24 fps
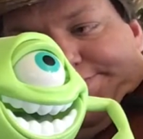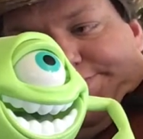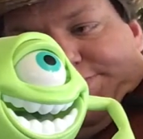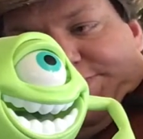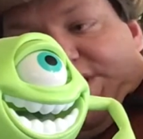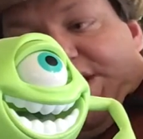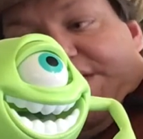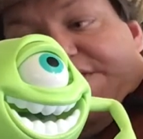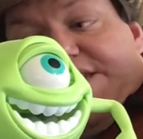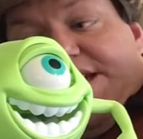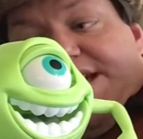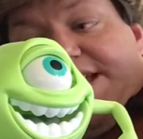
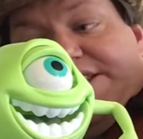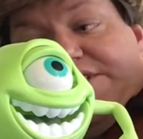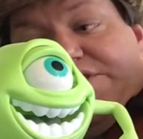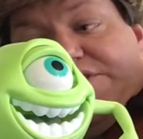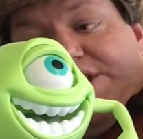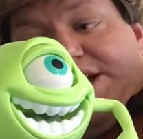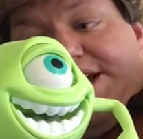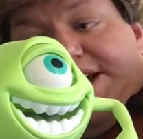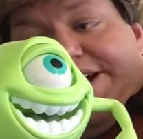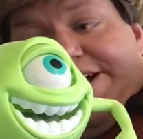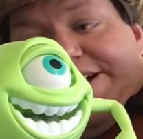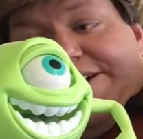And then you
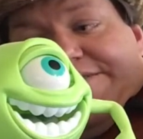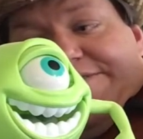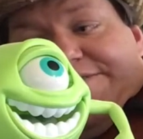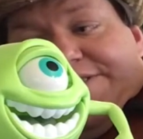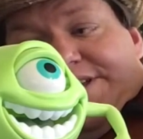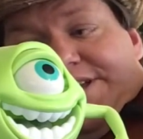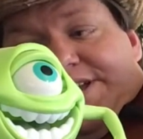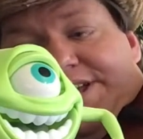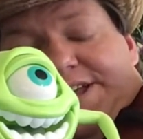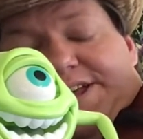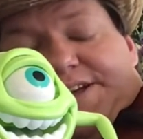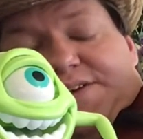have
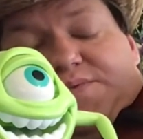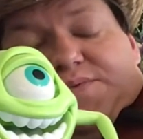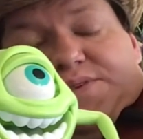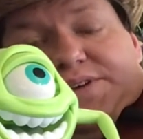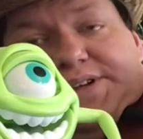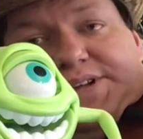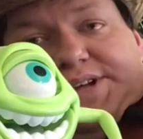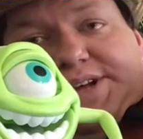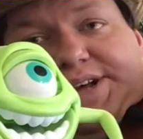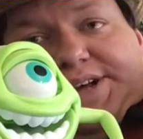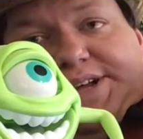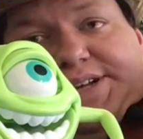
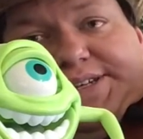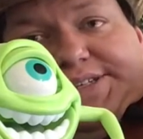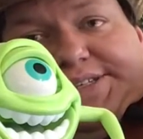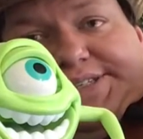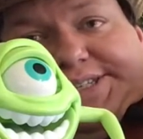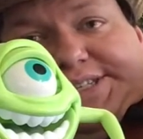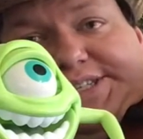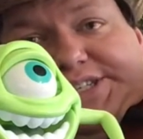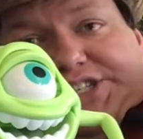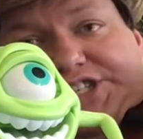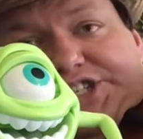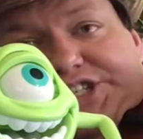a
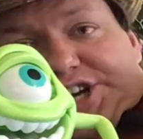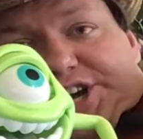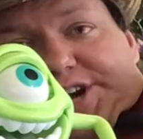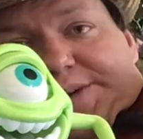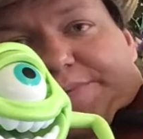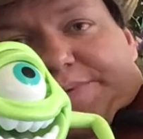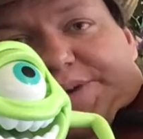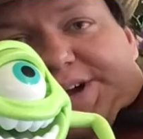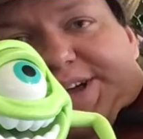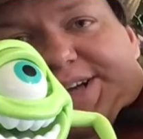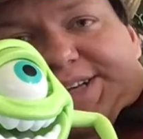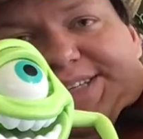D
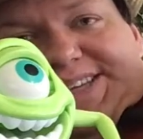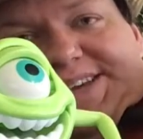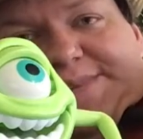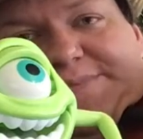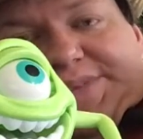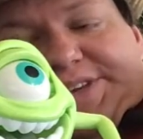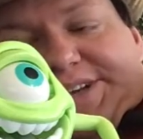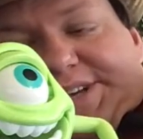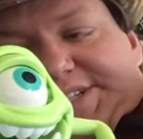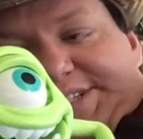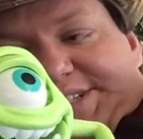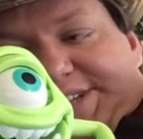sharp, right? Same
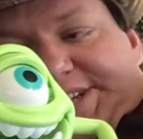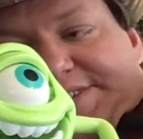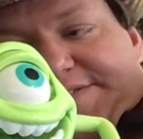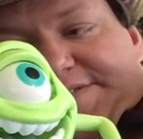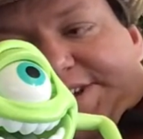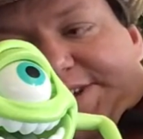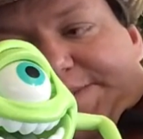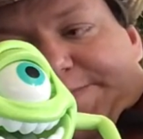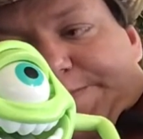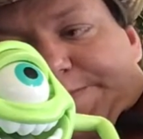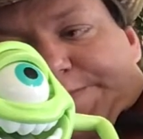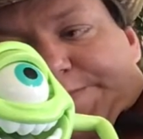thing as an E
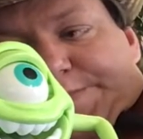flat.